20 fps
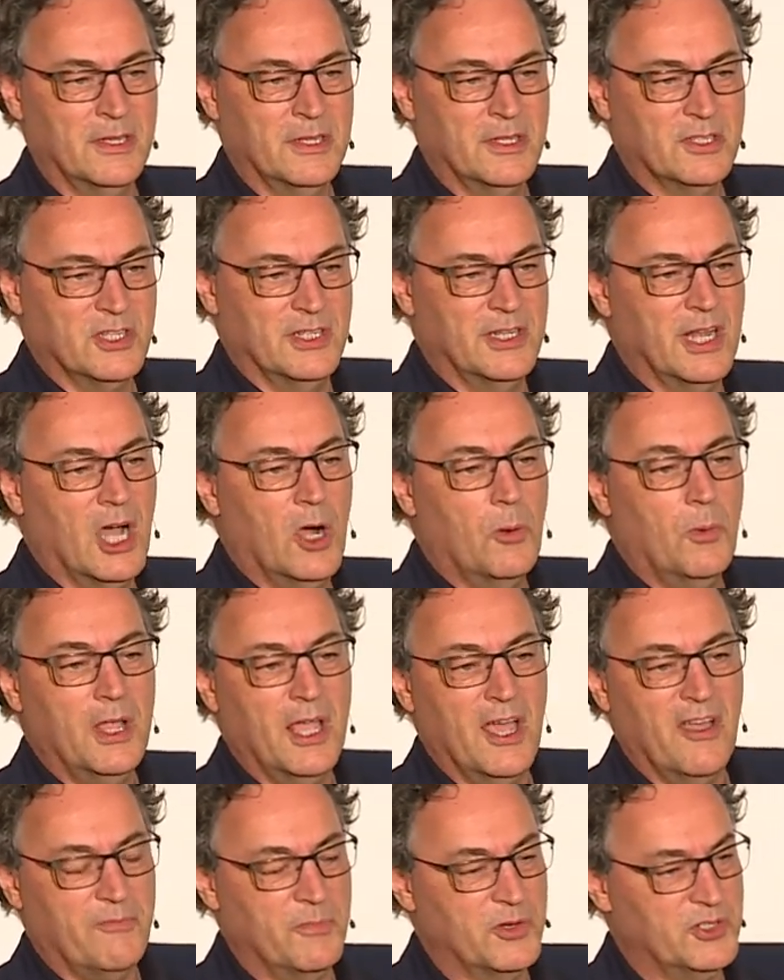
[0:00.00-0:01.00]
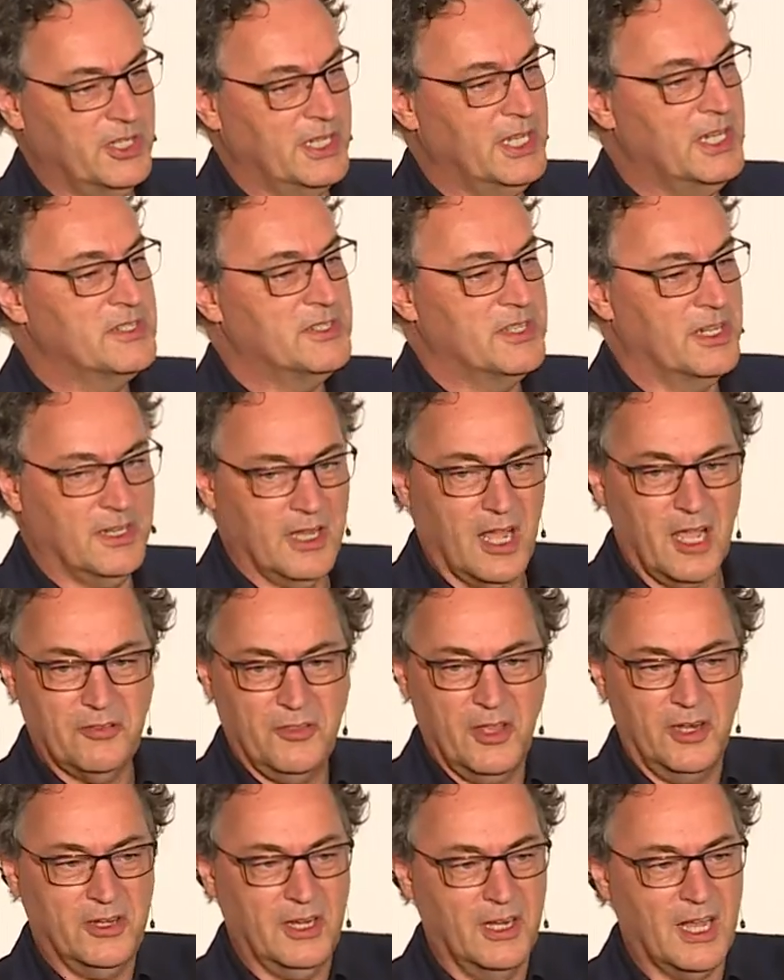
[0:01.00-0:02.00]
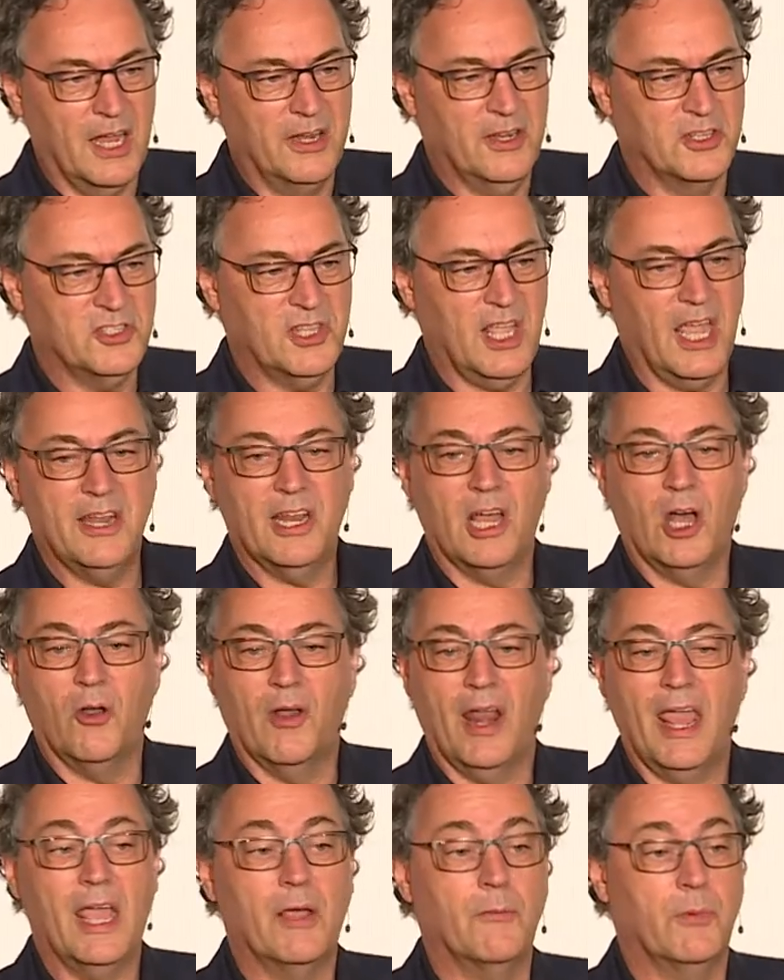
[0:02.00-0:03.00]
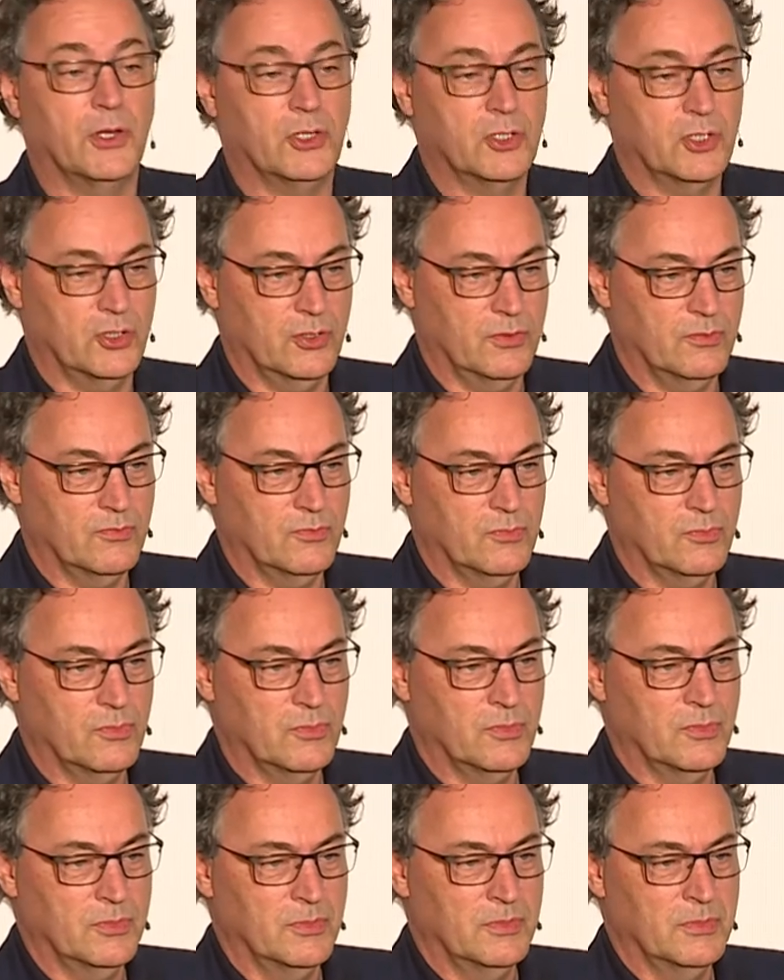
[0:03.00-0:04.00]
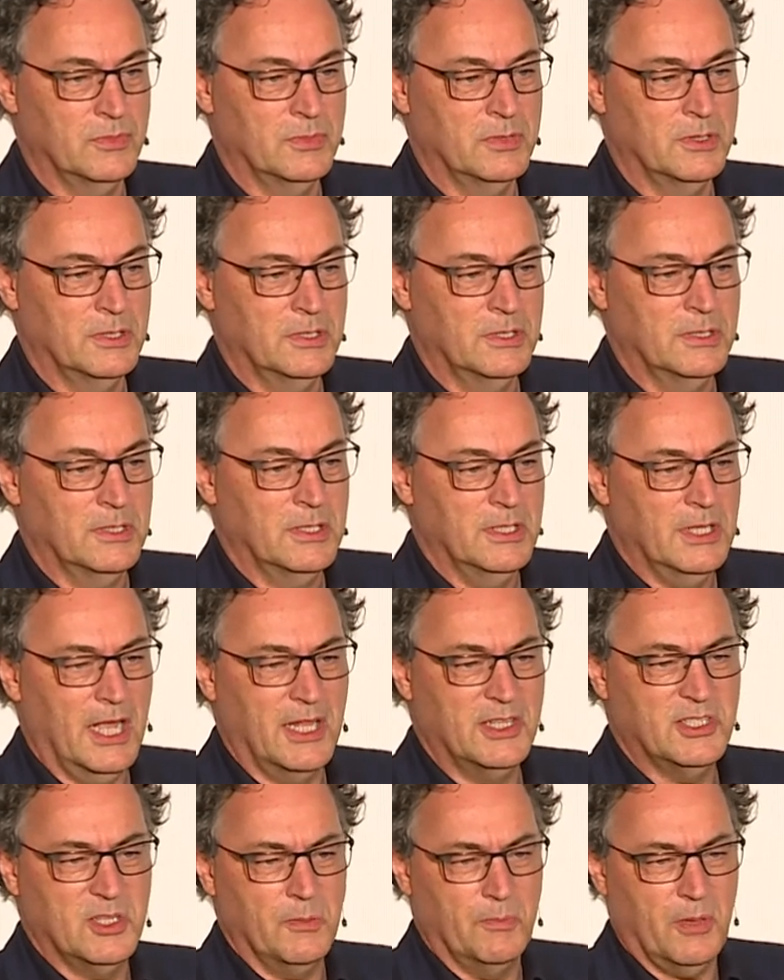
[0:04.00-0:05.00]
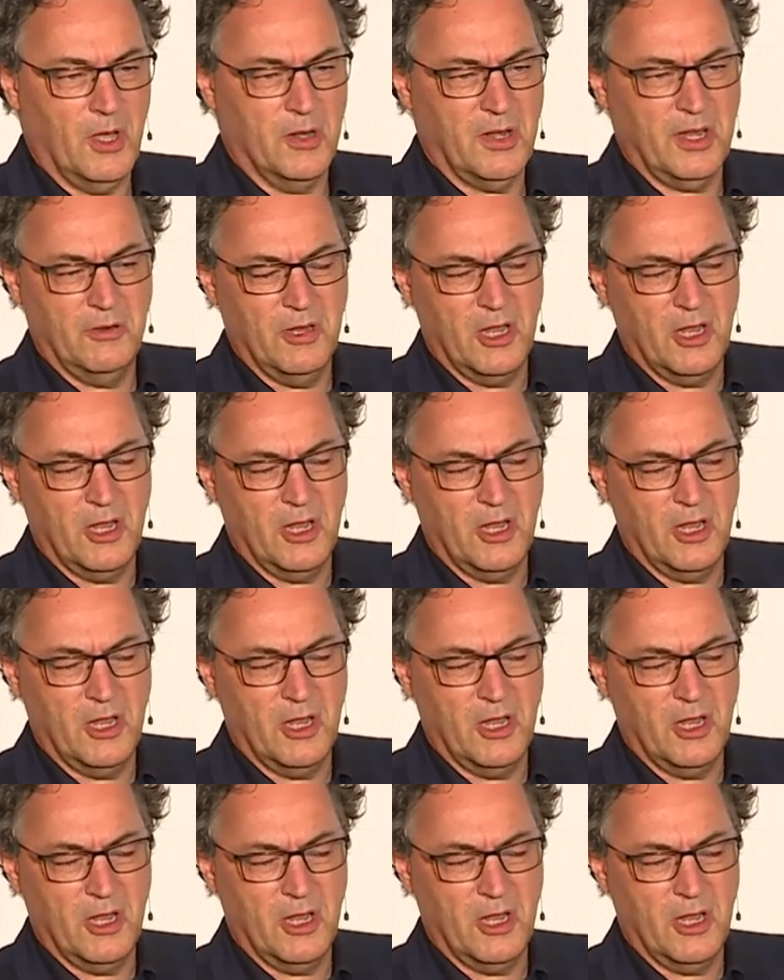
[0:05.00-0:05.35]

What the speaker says: So now we have machines that can understand our language. It's about